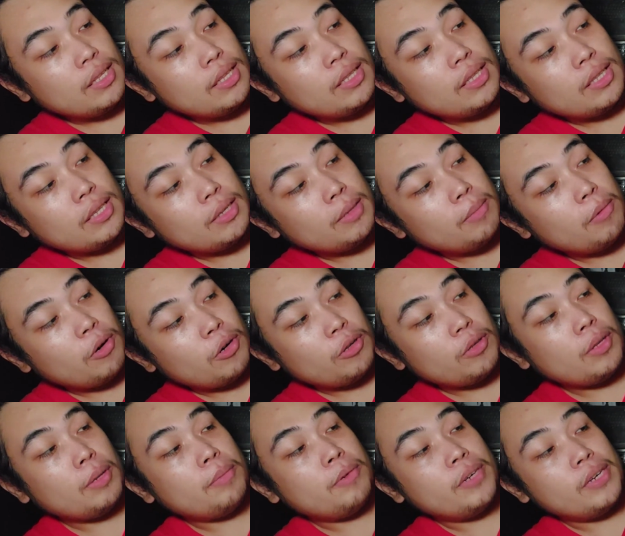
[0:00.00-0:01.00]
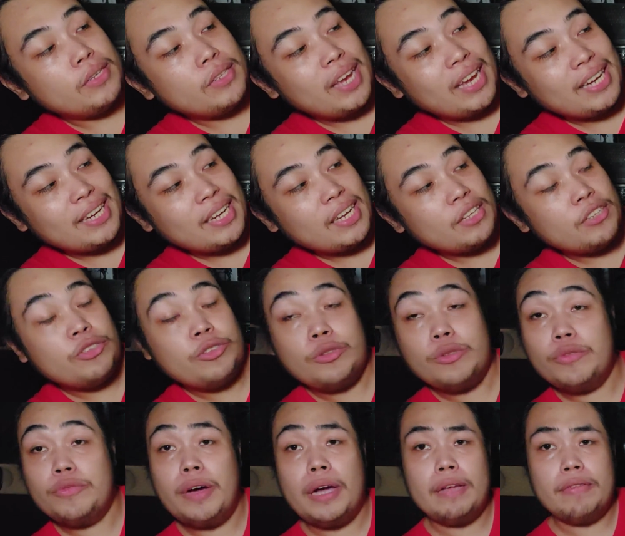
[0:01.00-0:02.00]
The model number is
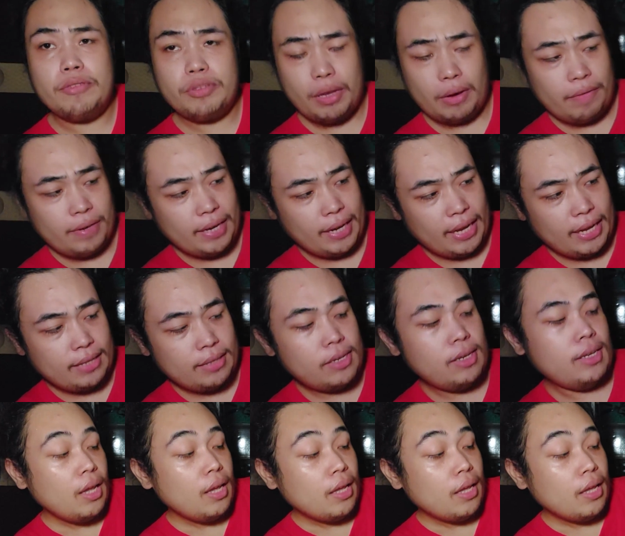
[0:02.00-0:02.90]
NS-2578.